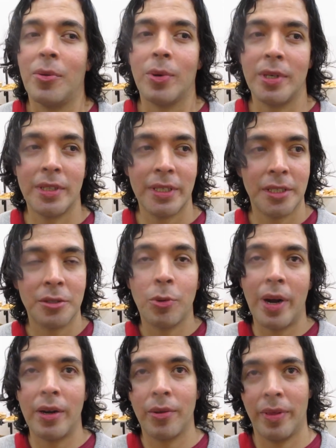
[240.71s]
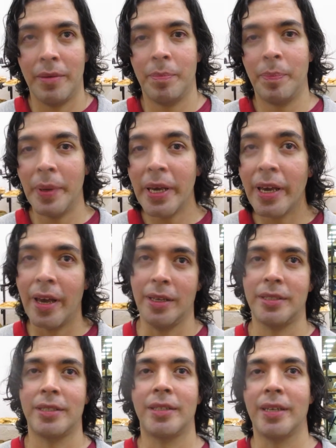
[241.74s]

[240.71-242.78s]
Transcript: Well, this is one of the biggest